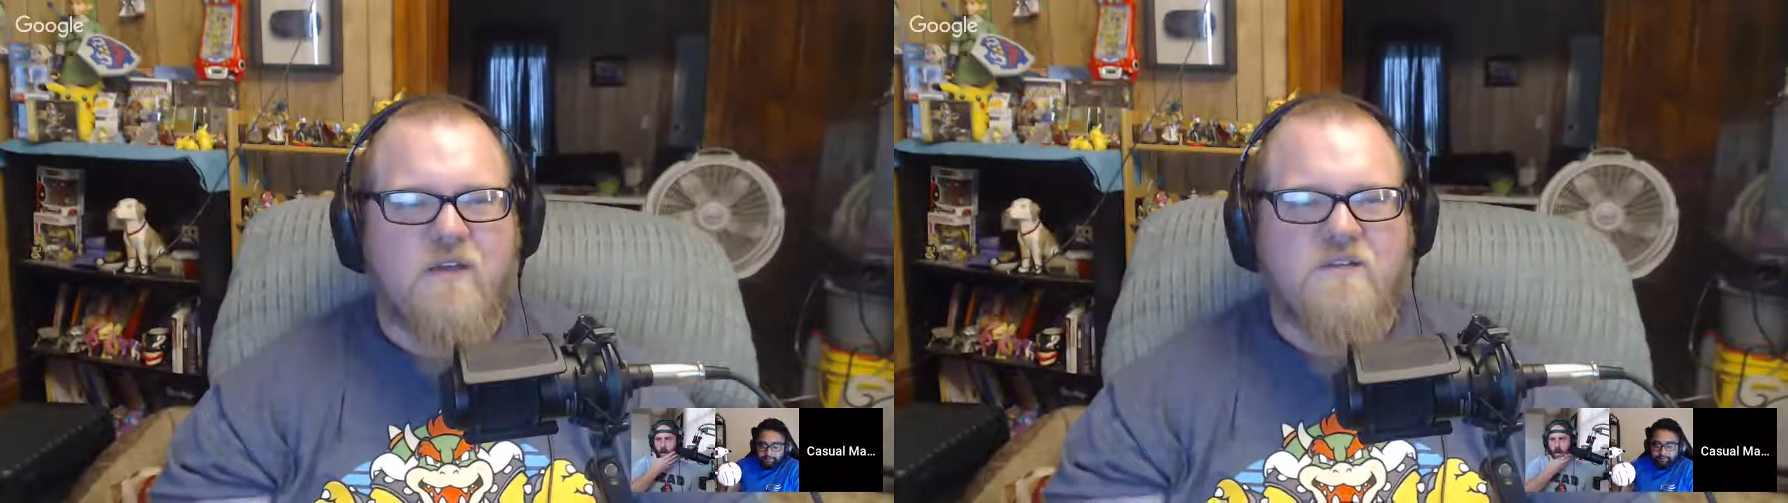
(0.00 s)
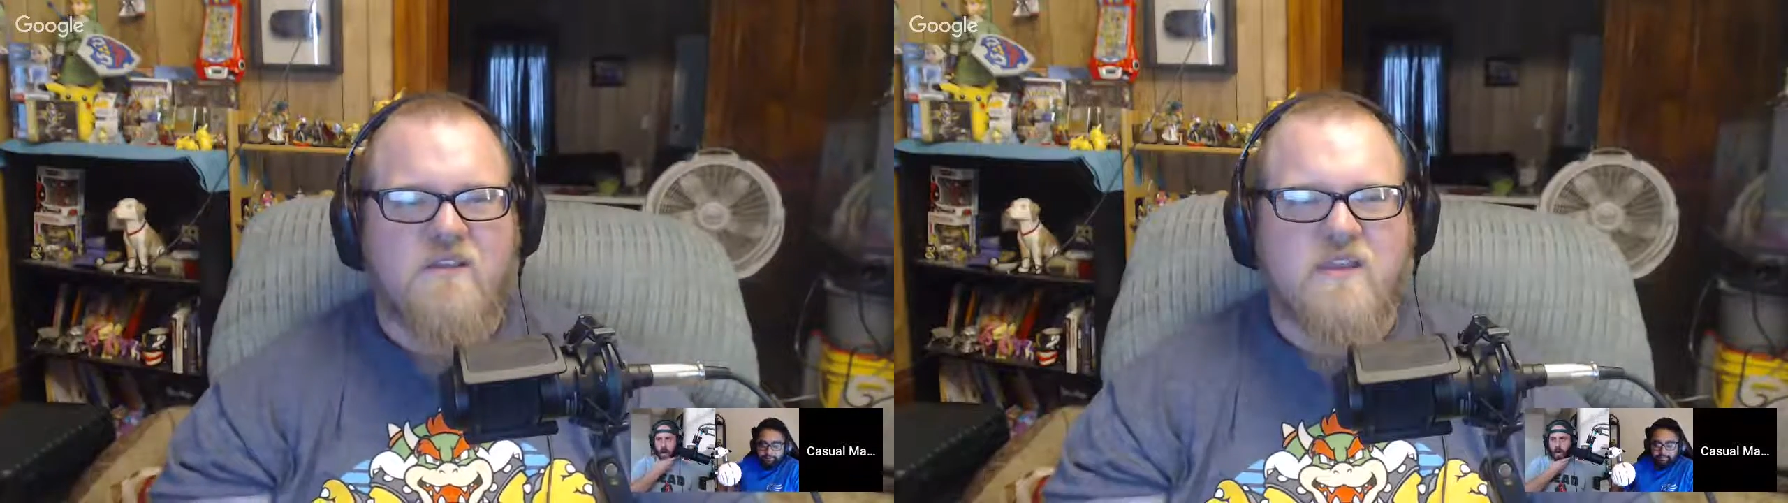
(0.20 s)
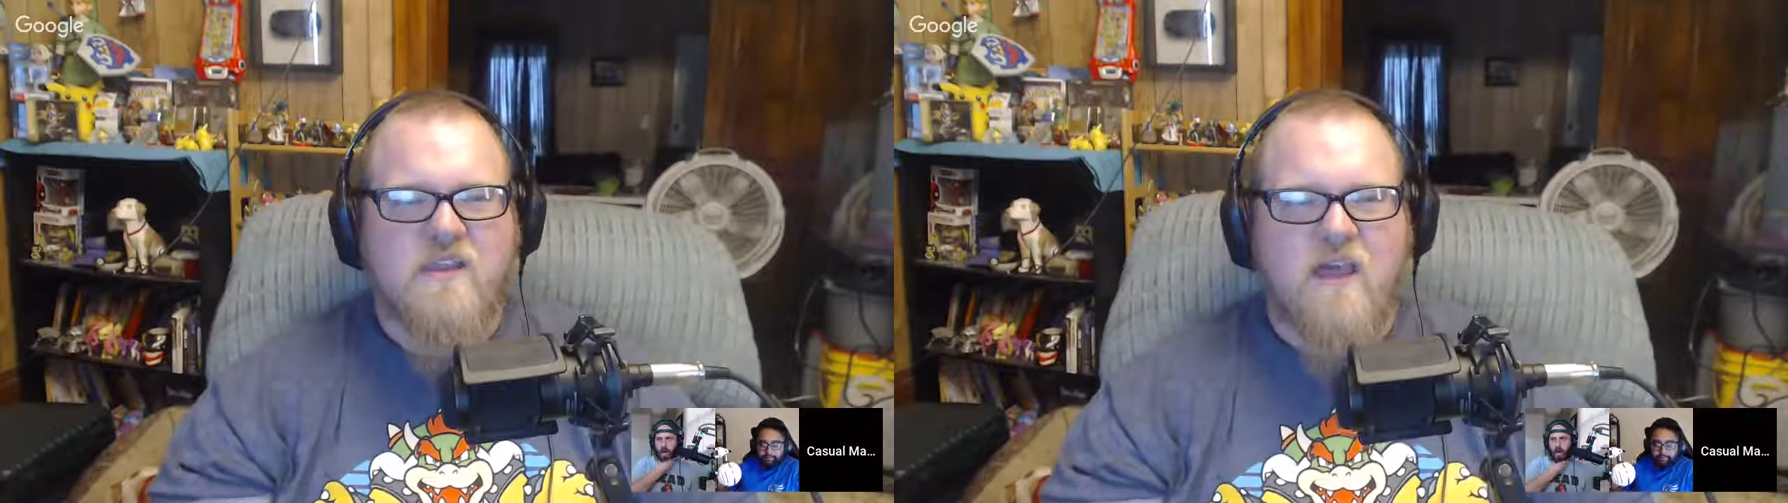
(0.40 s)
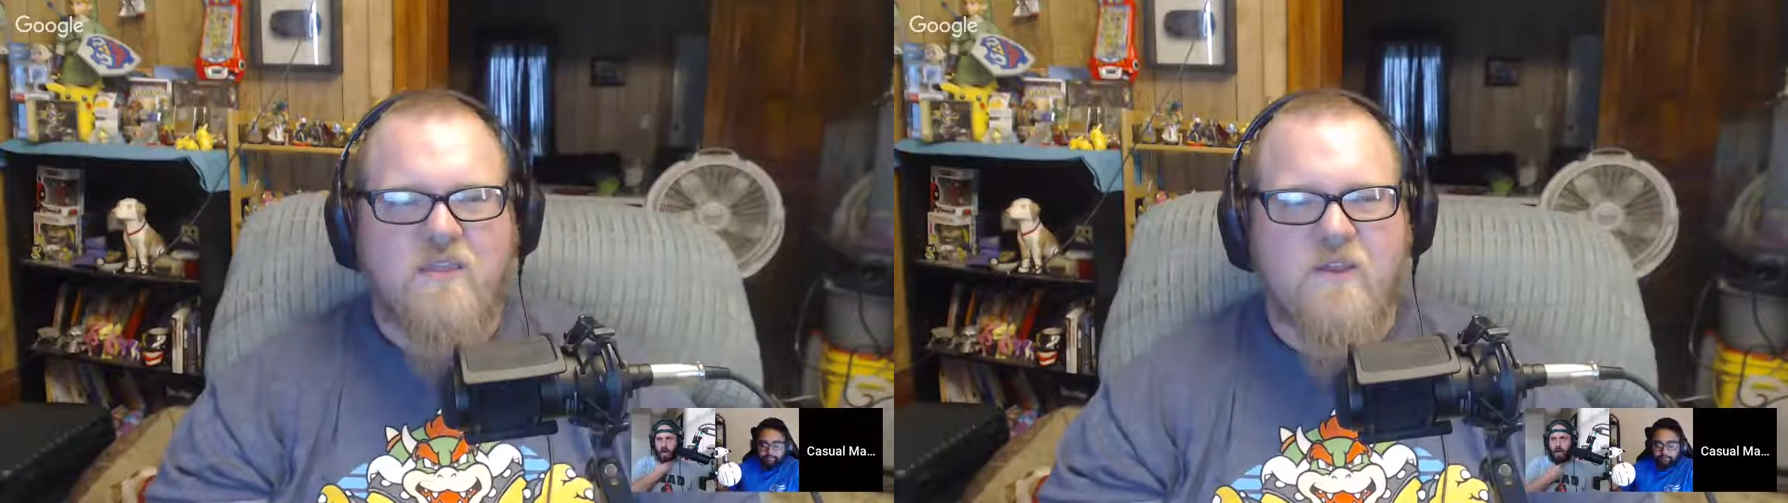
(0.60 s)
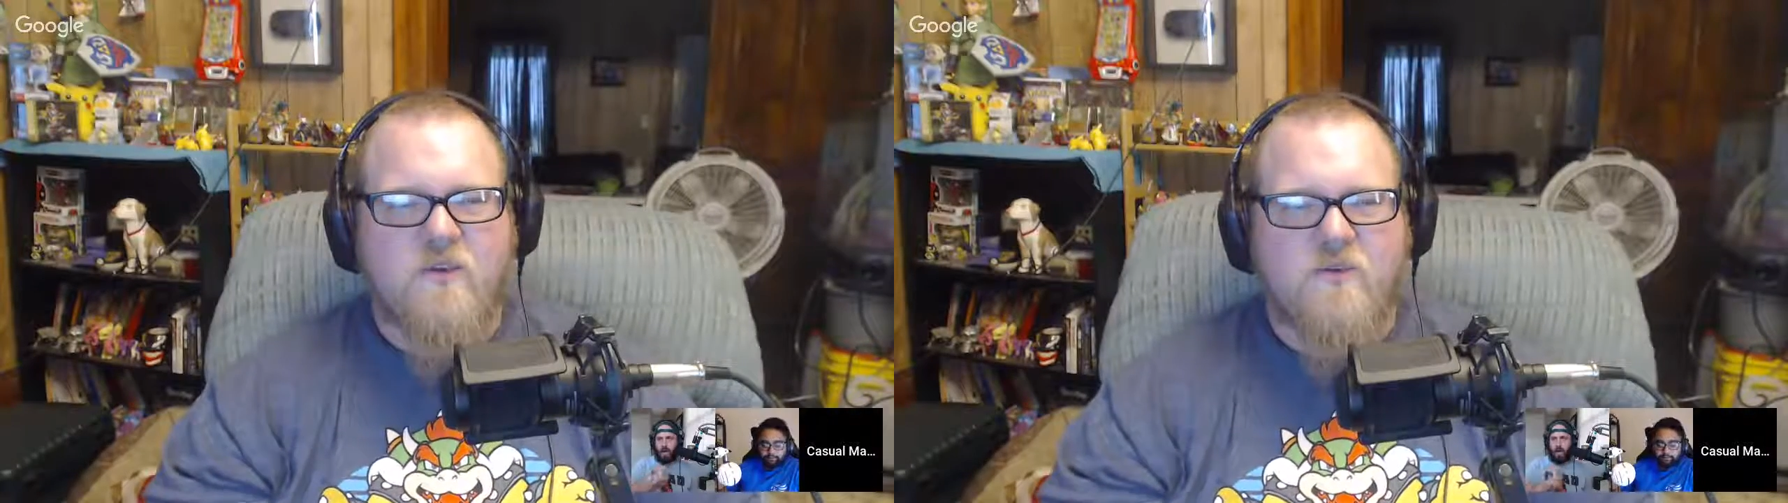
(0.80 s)
it started to
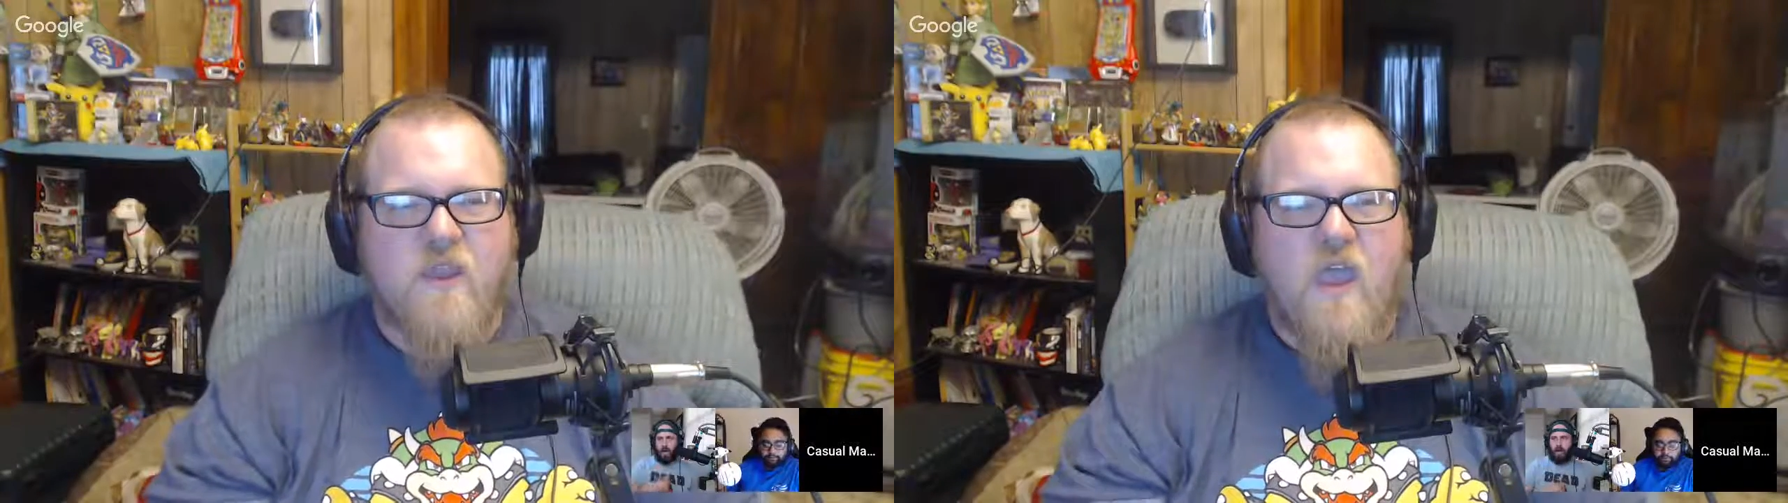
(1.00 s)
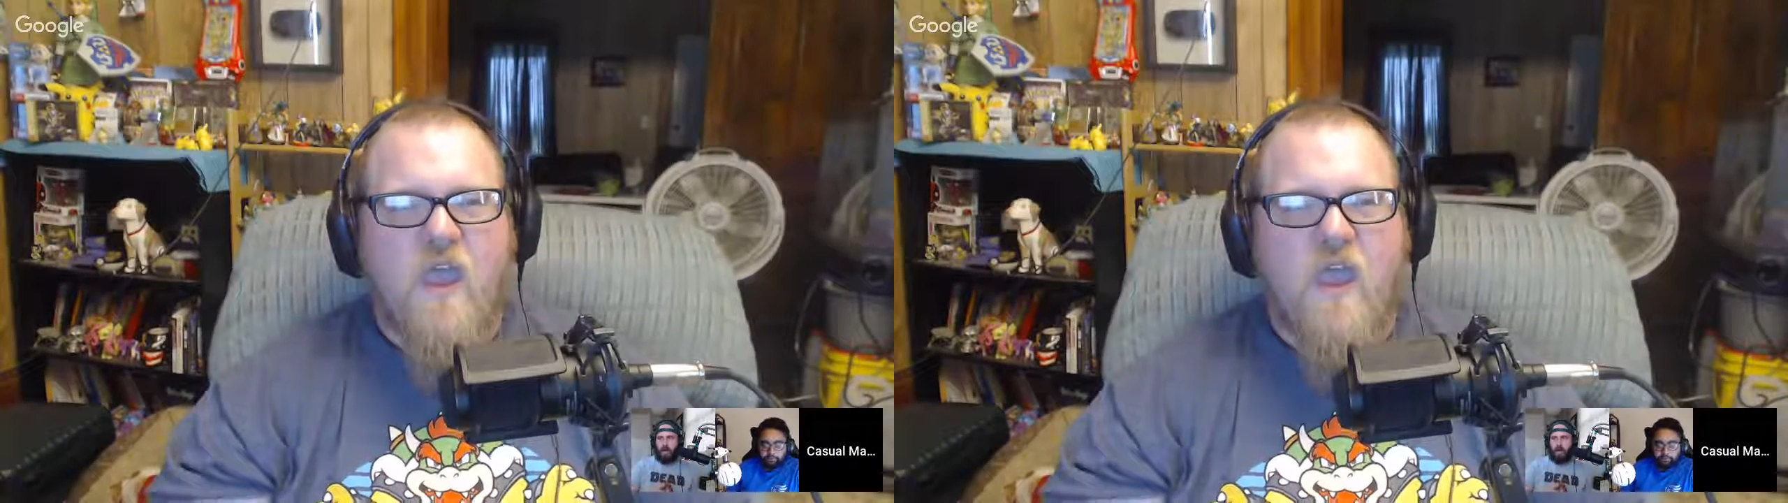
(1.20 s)
download.